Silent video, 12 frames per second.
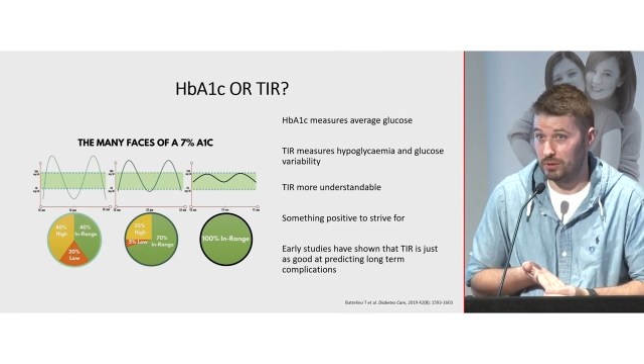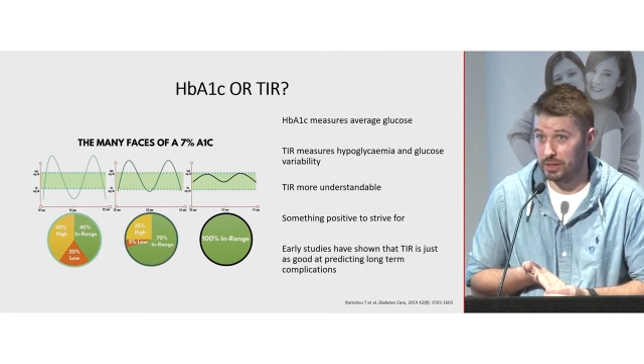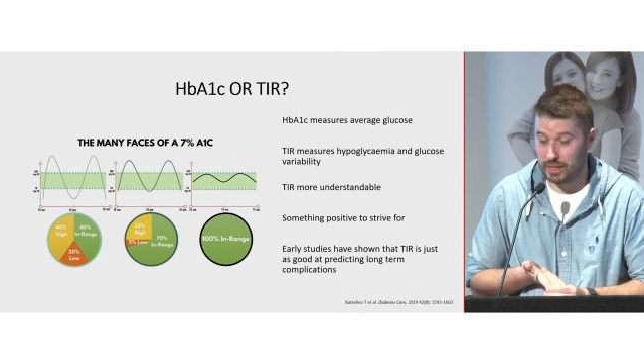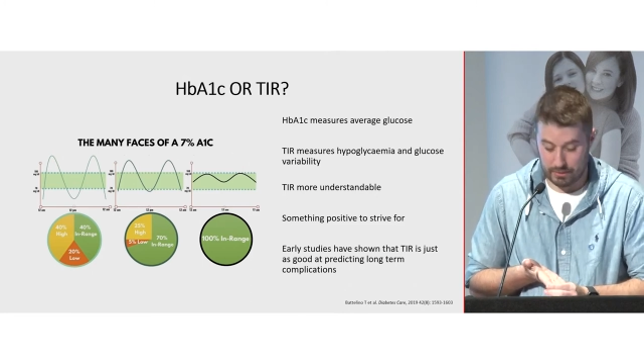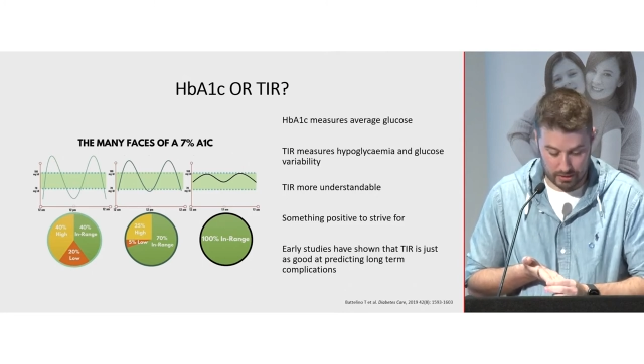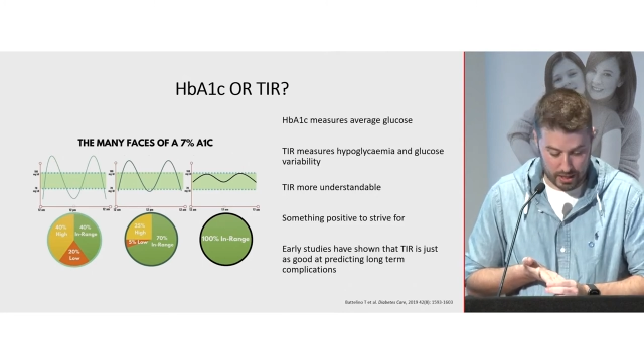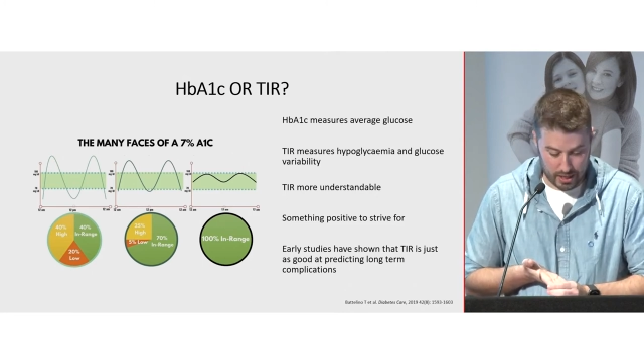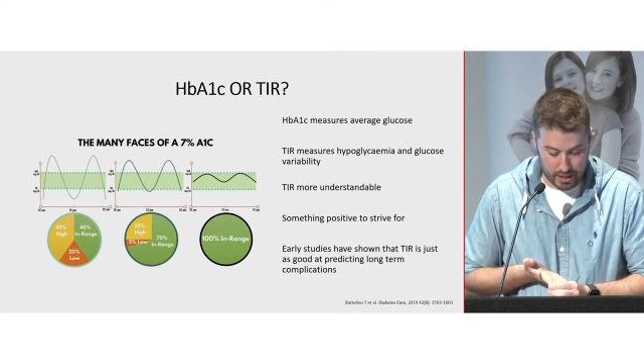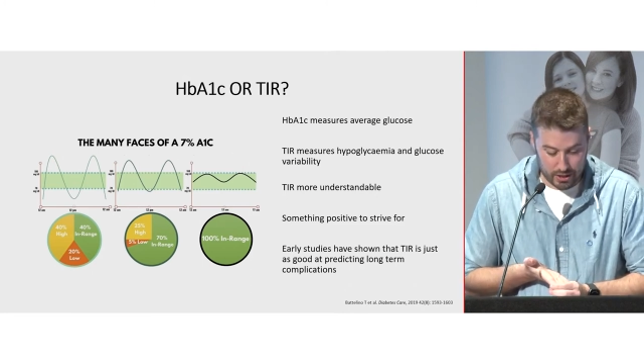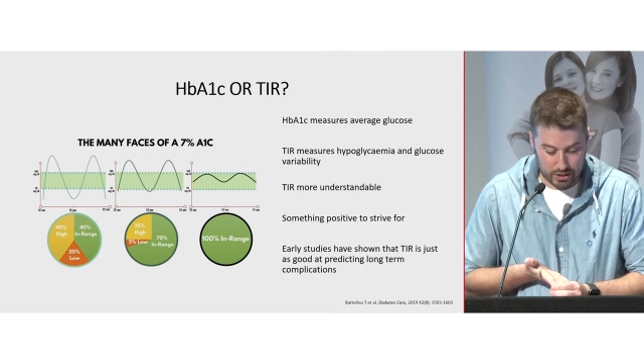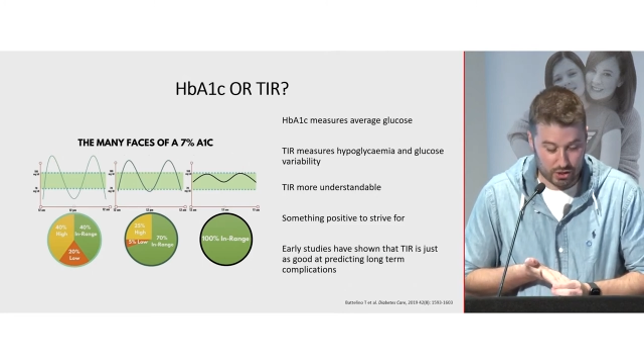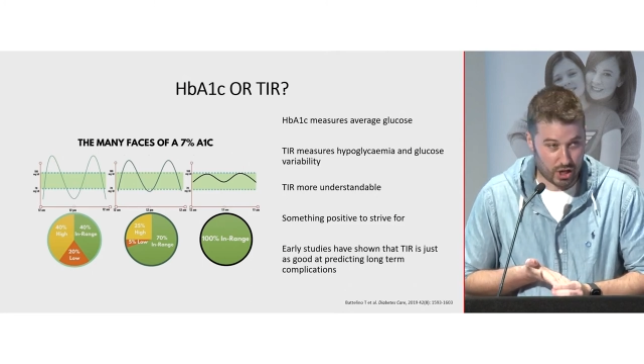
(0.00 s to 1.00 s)
Okay?
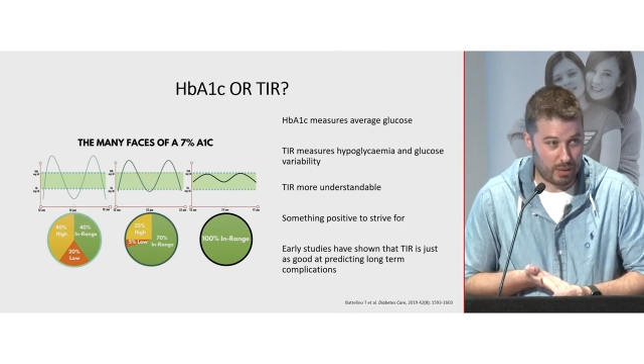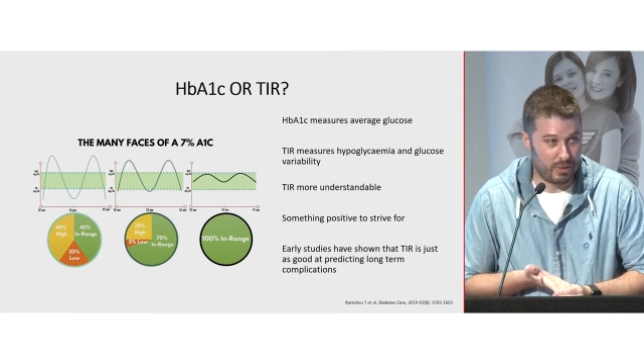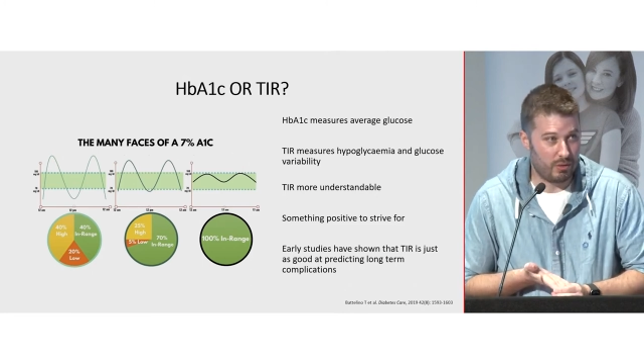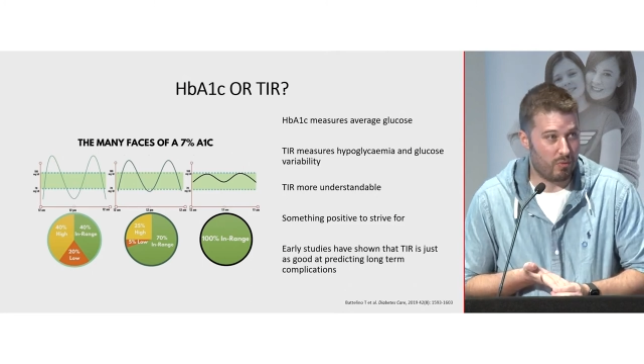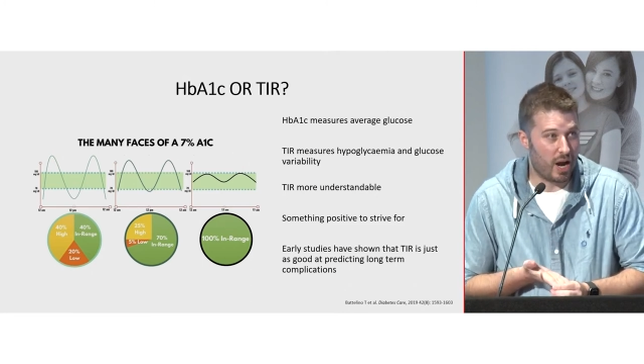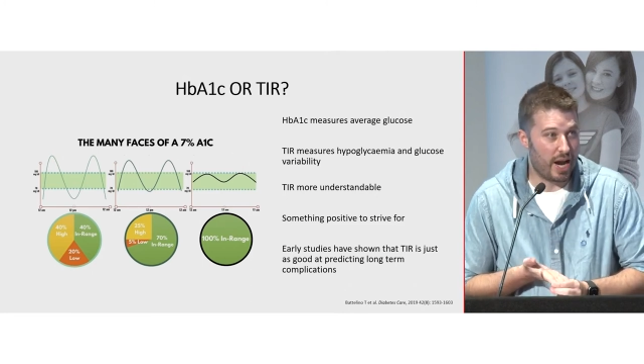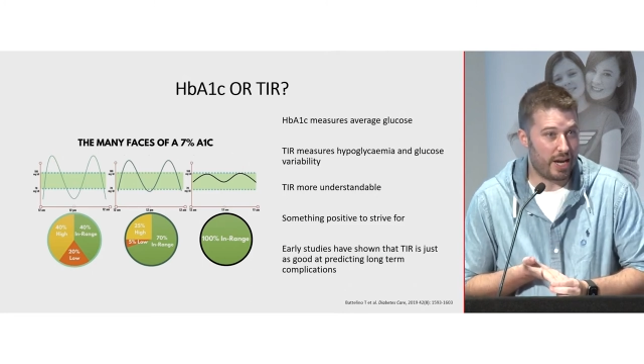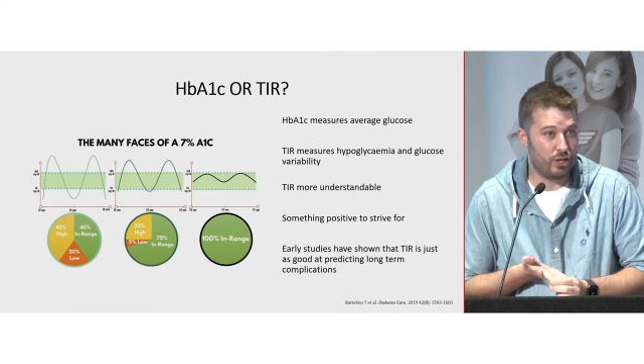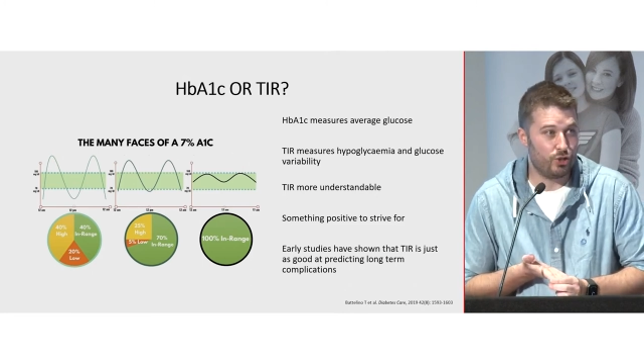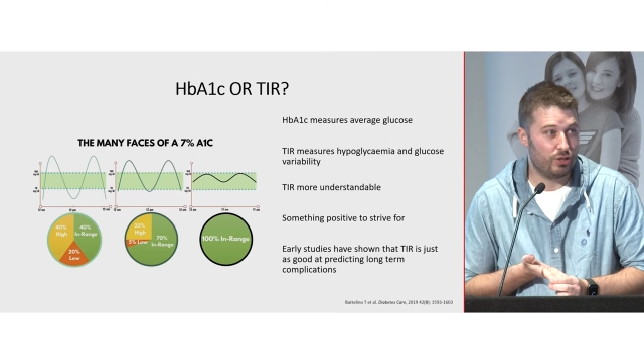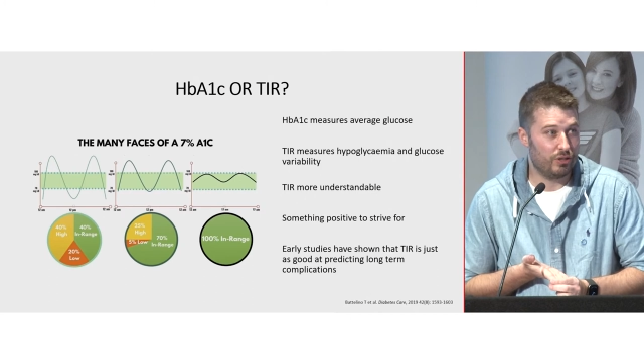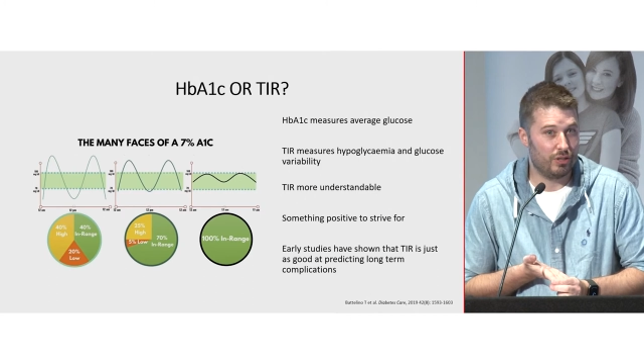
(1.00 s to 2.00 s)
Time in
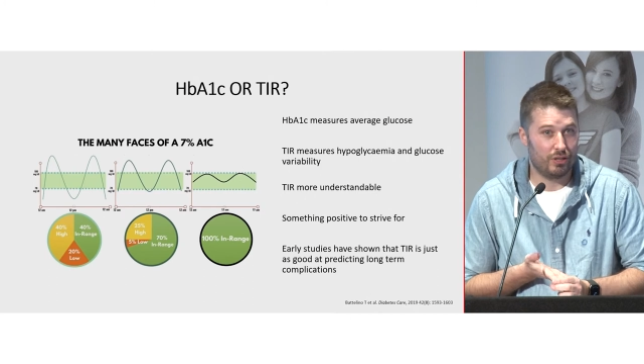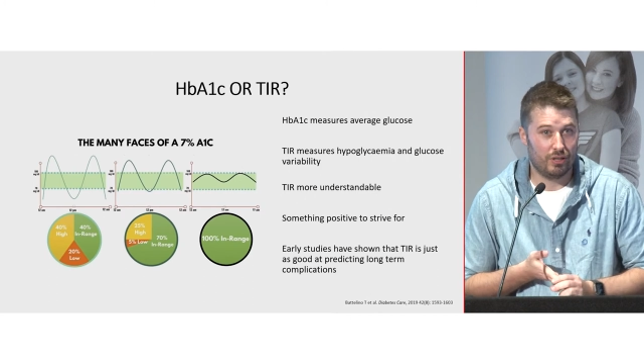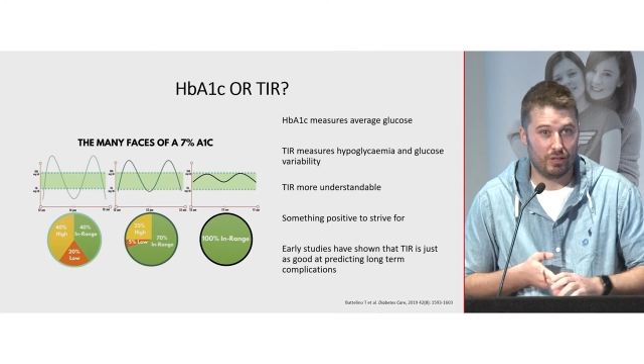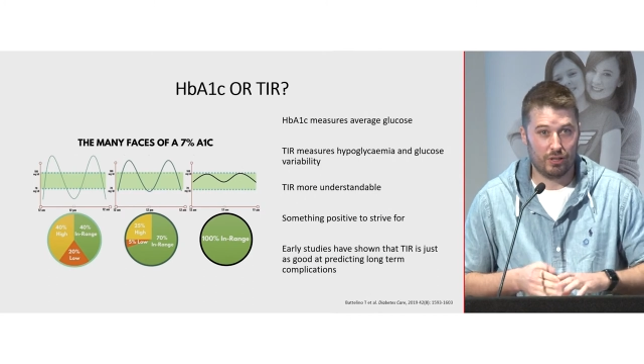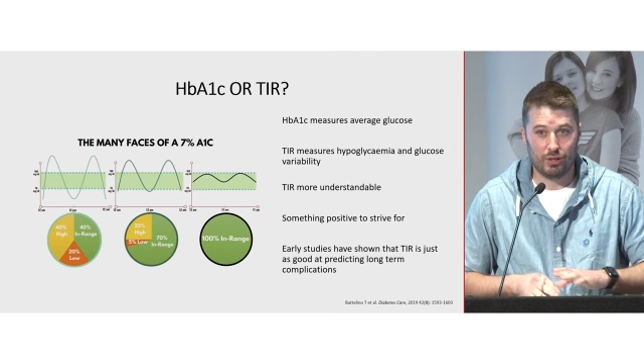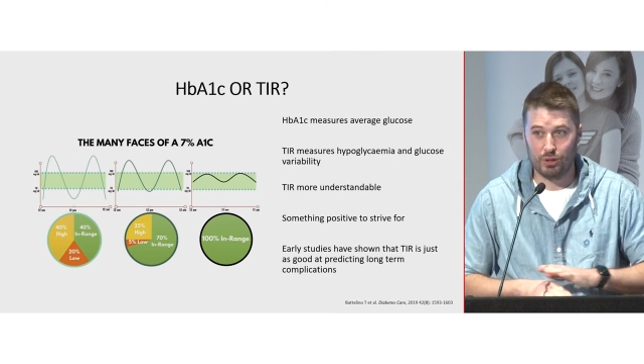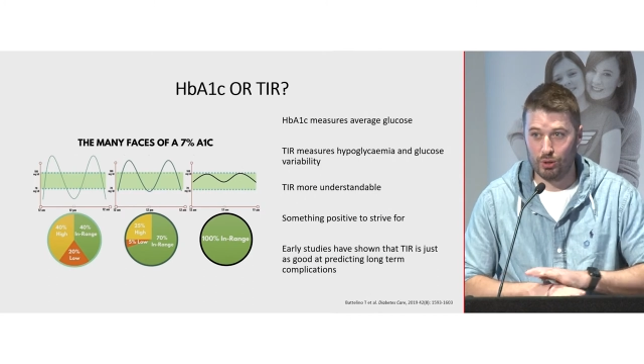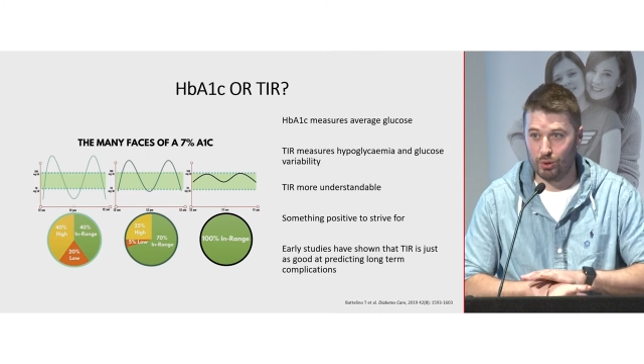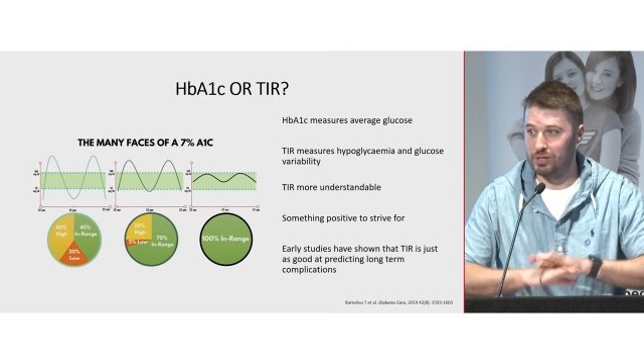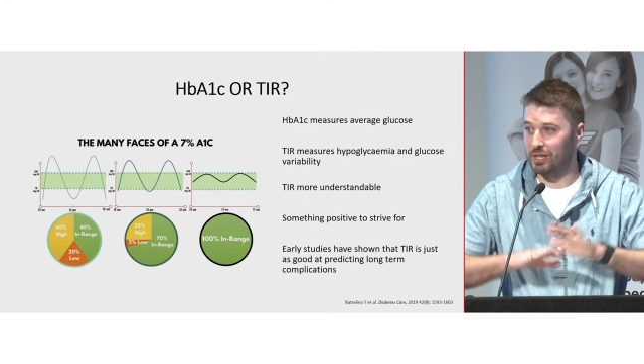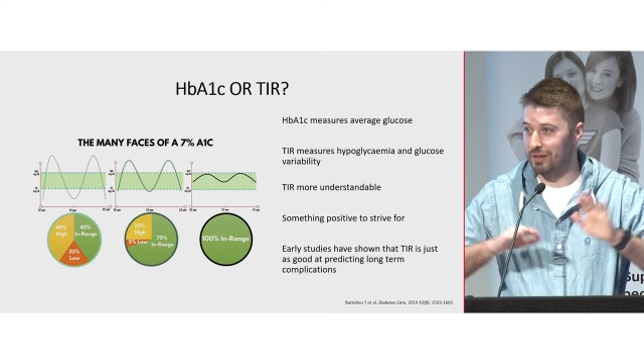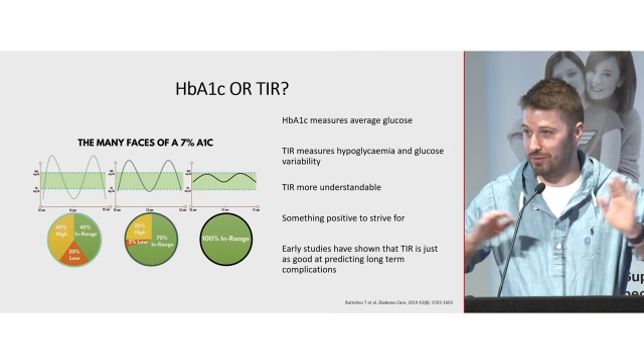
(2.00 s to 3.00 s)
range
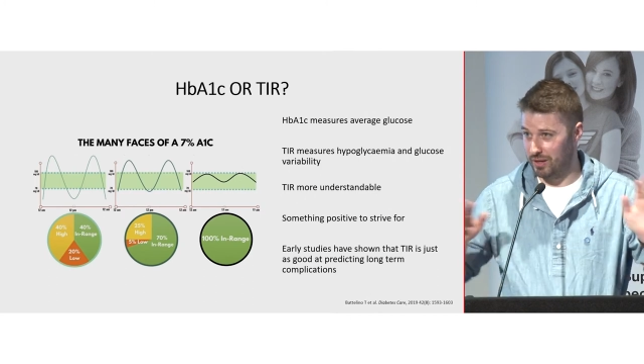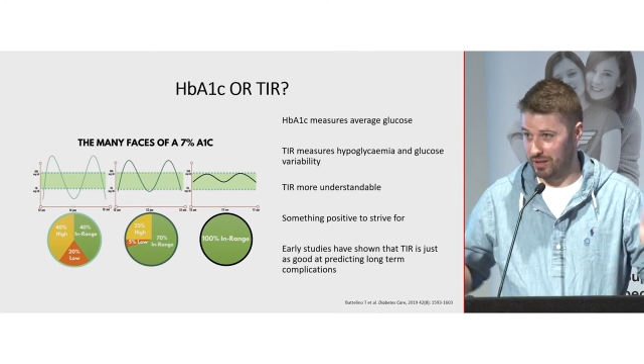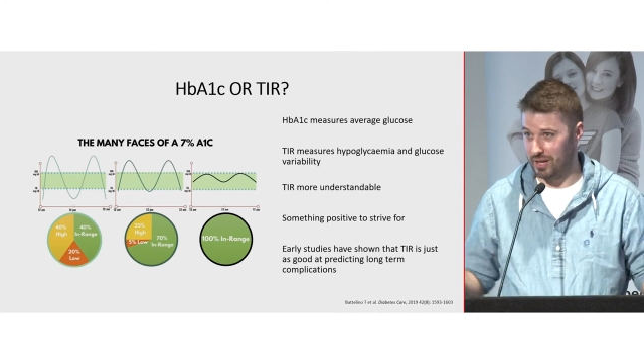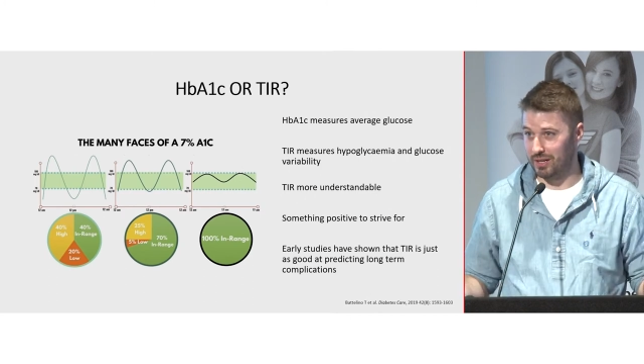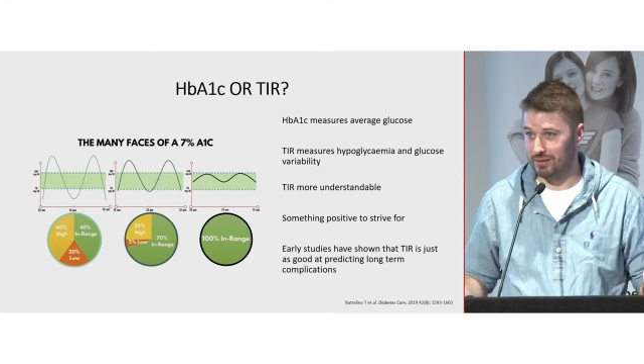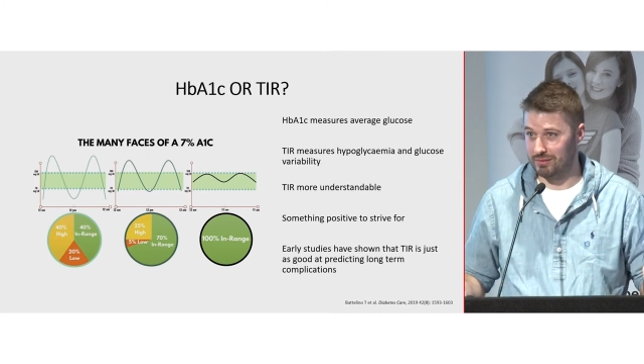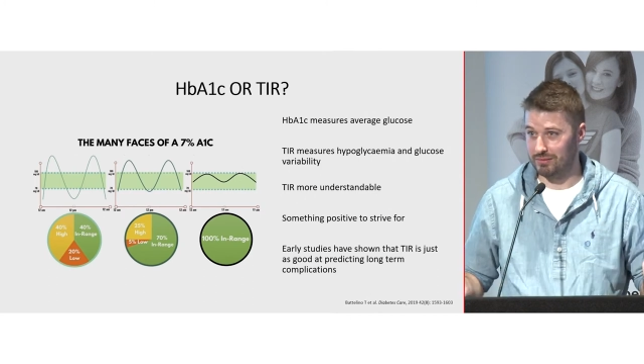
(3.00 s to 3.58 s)
looks at everything.